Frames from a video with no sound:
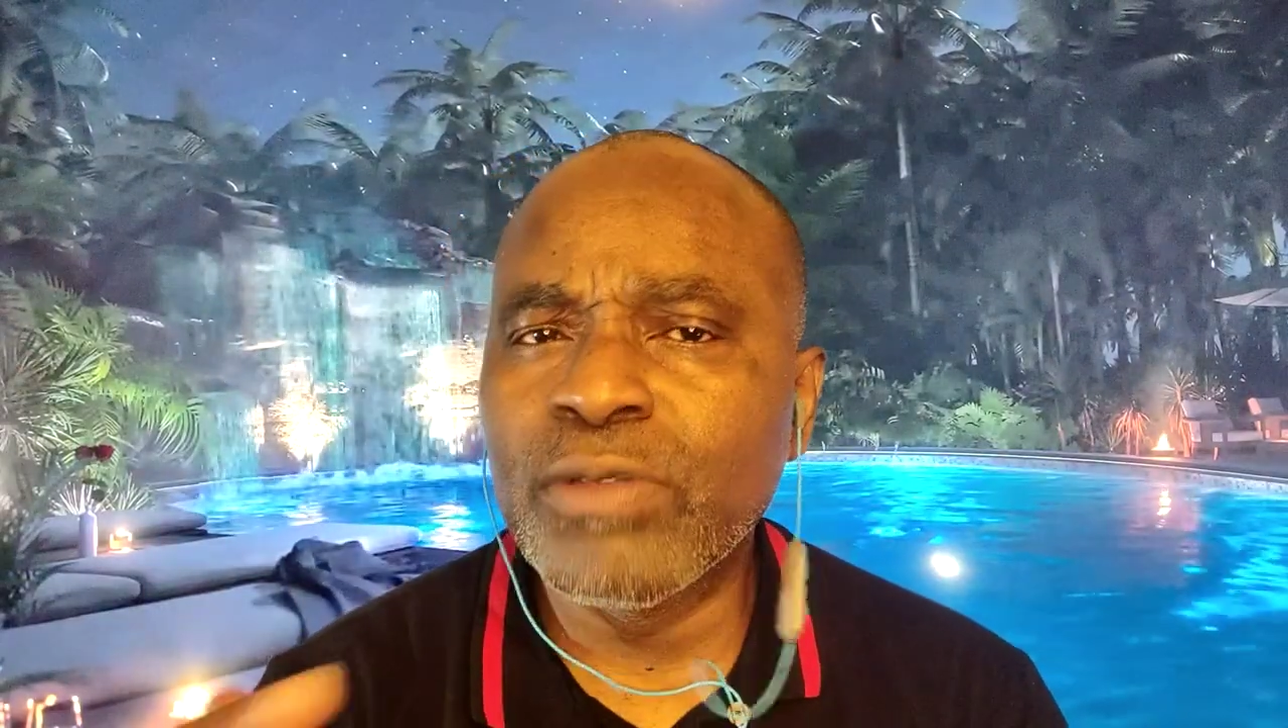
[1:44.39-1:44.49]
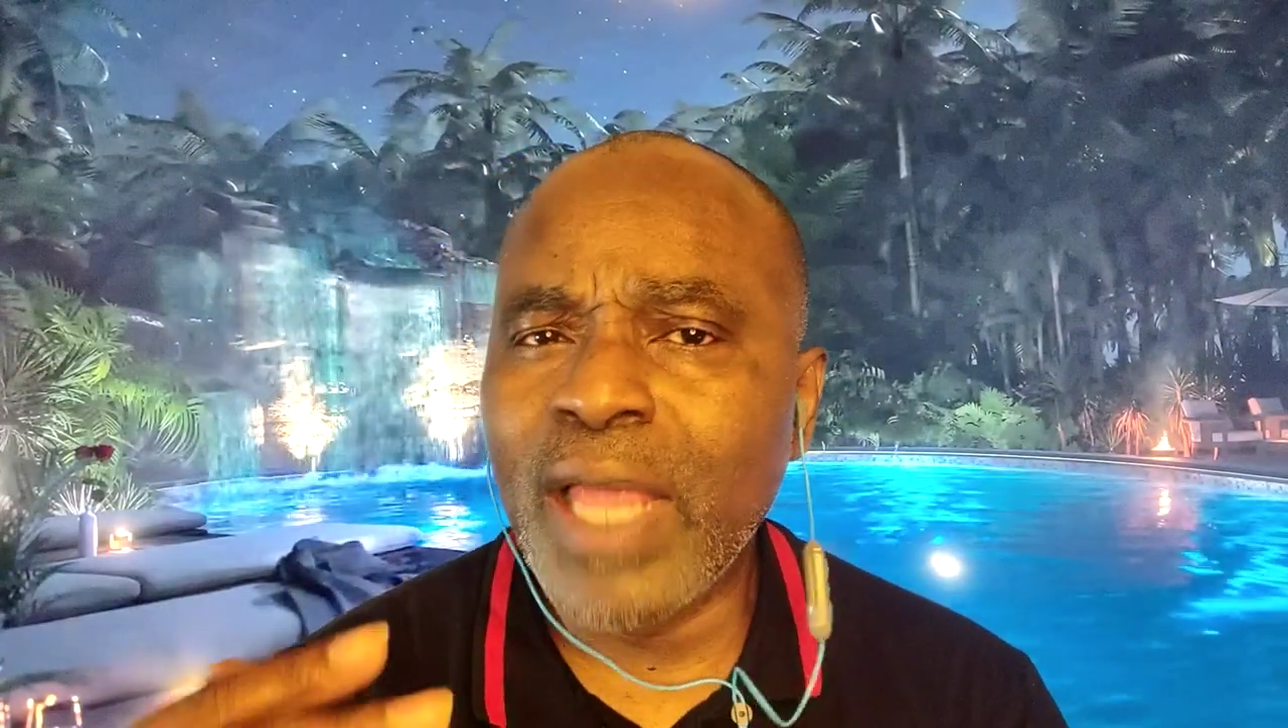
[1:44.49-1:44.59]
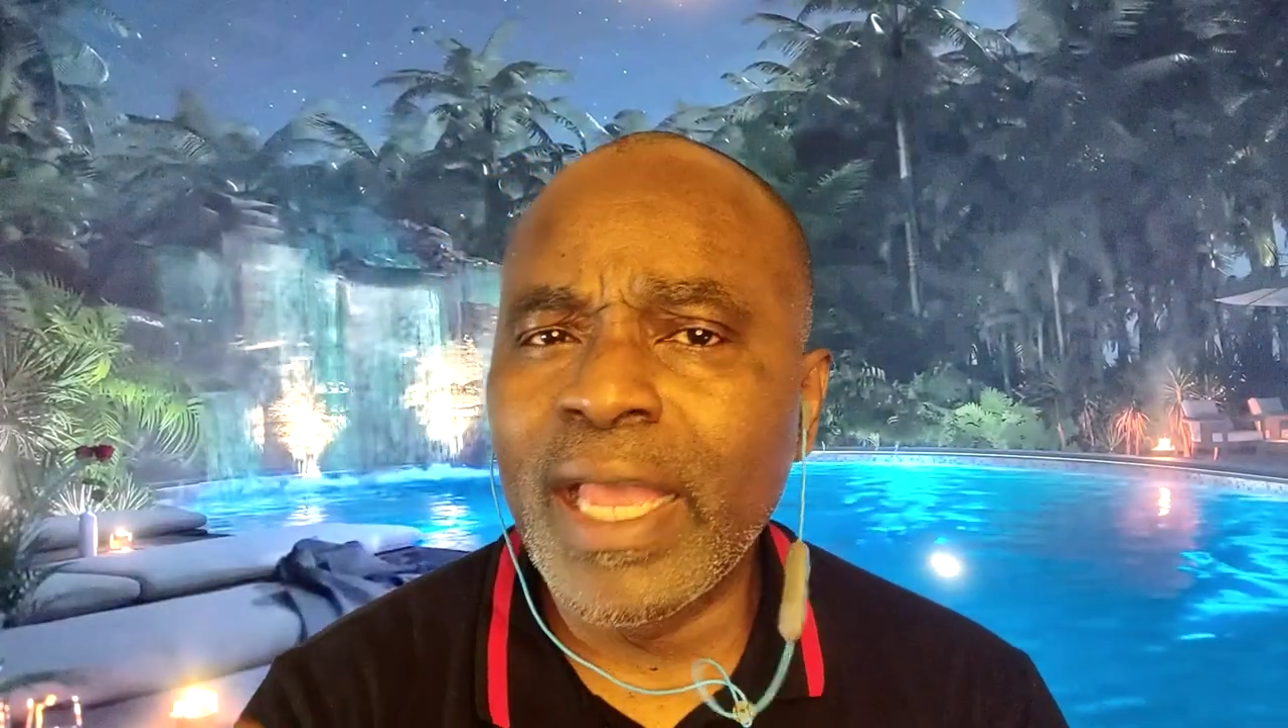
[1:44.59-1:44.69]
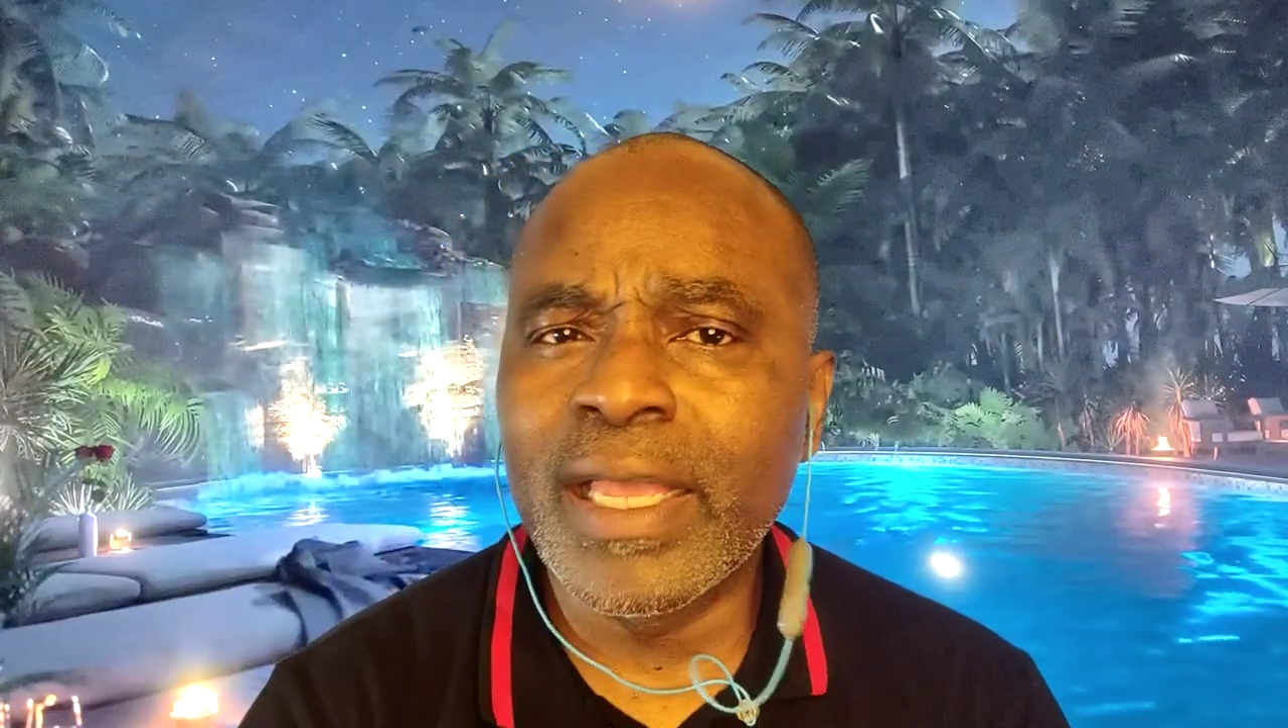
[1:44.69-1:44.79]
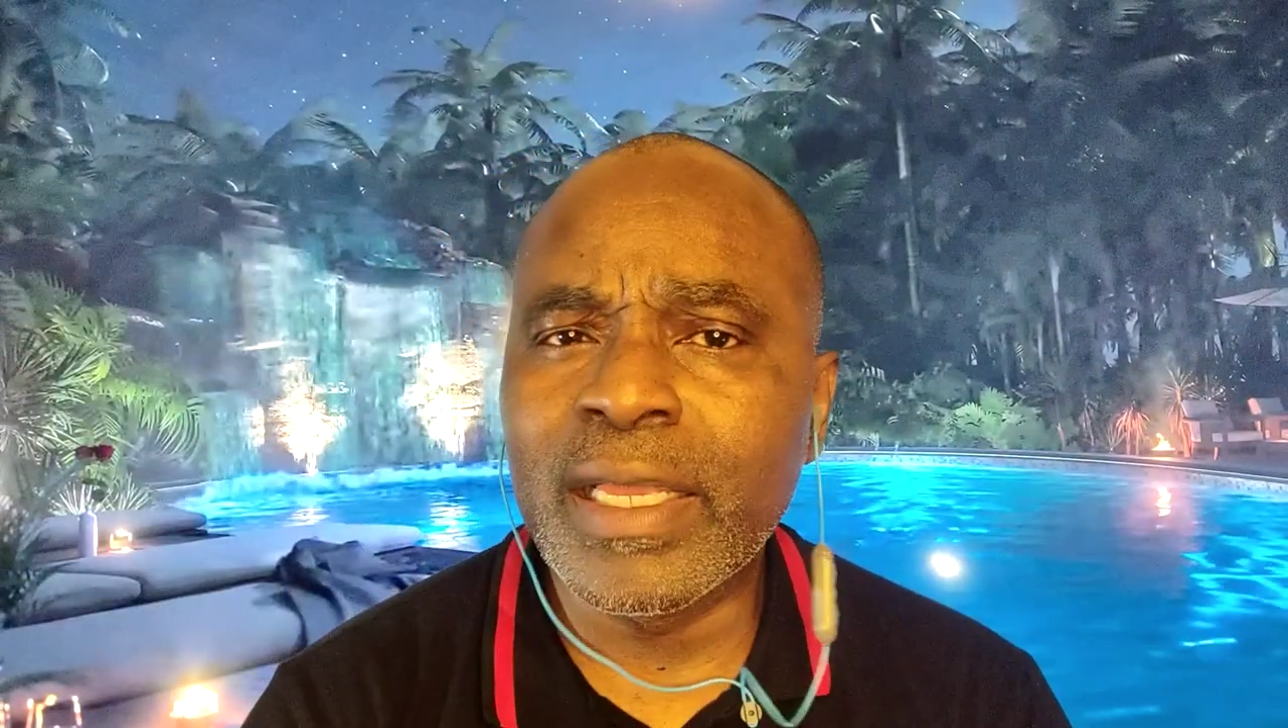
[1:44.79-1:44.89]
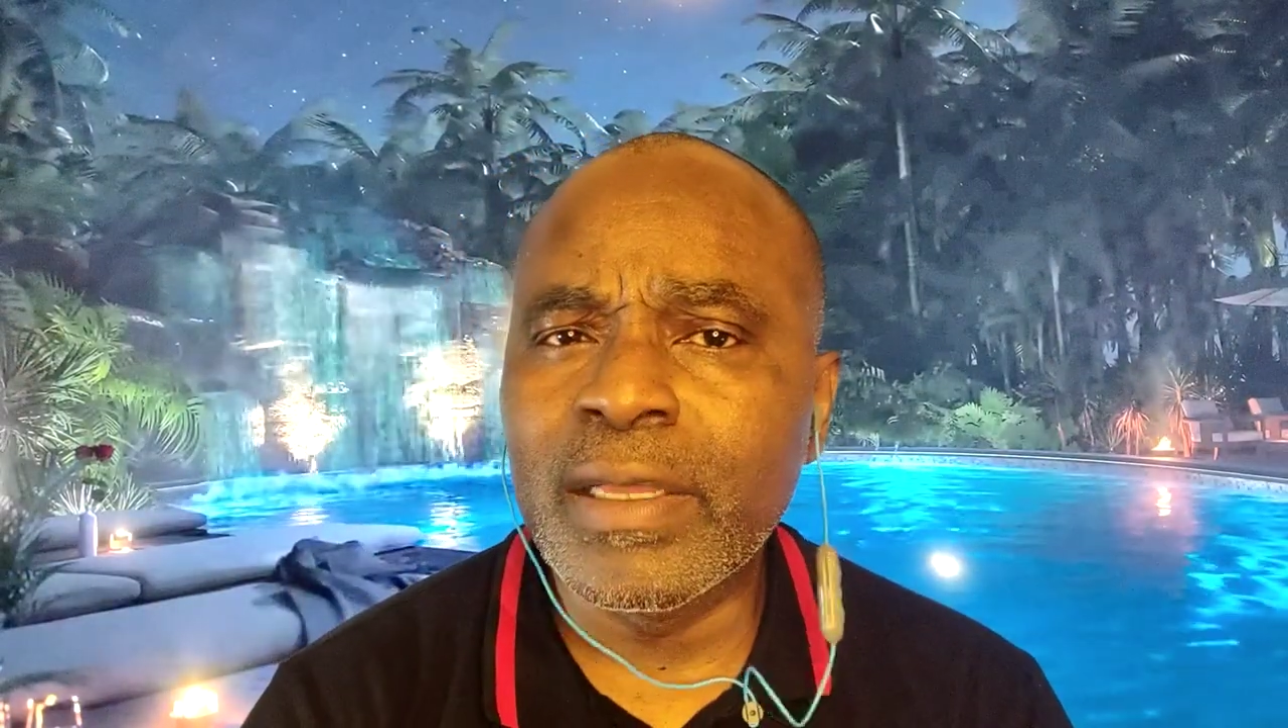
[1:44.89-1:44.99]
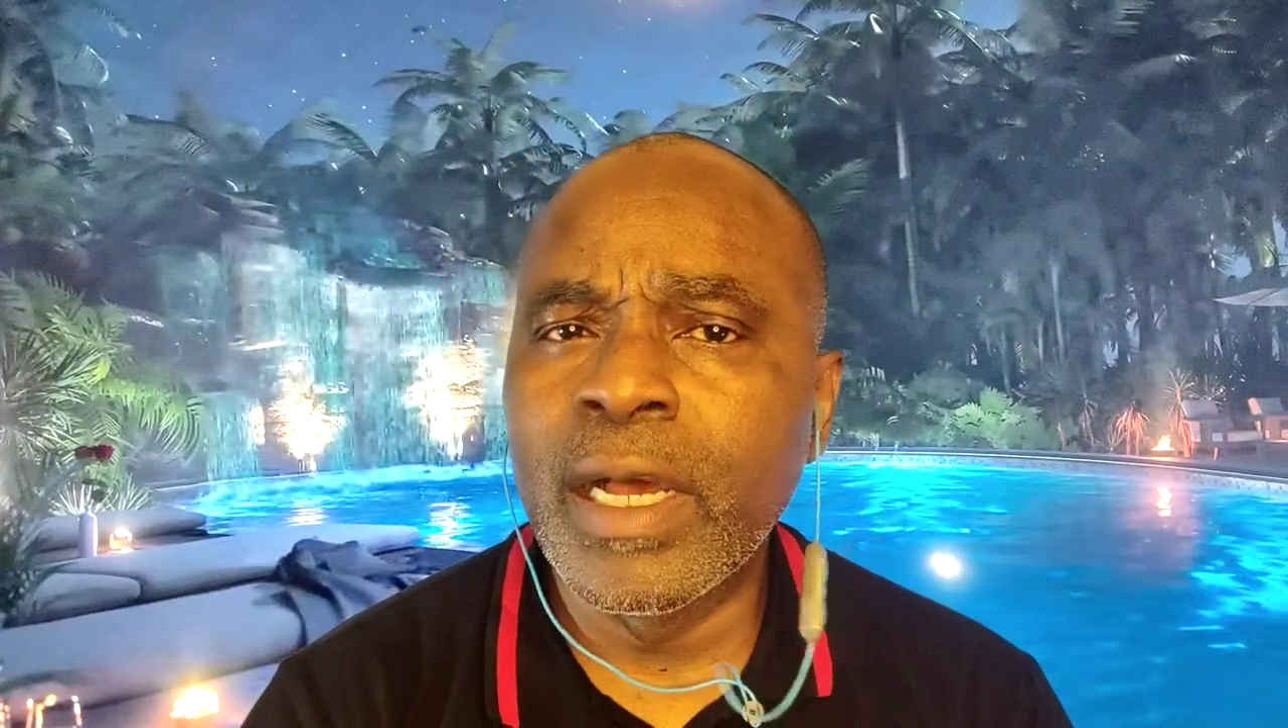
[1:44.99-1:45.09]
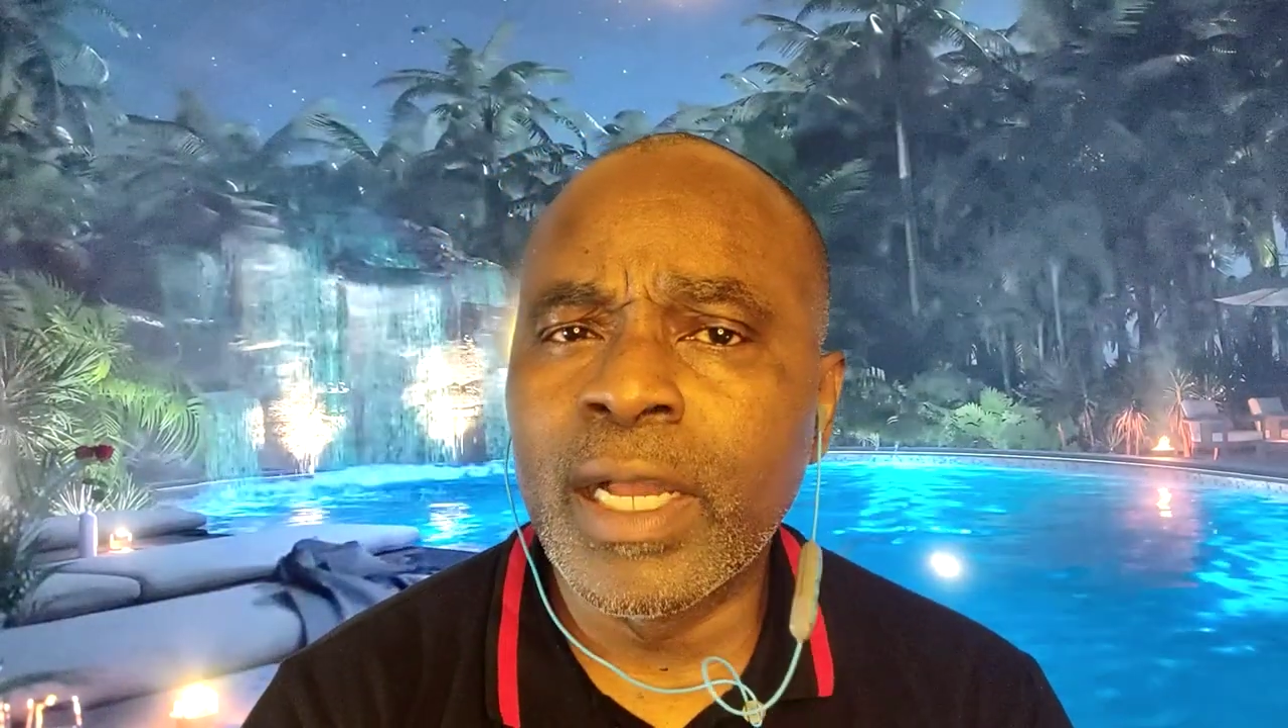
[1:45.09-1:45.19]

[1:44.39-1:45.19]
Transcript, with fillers: like uh,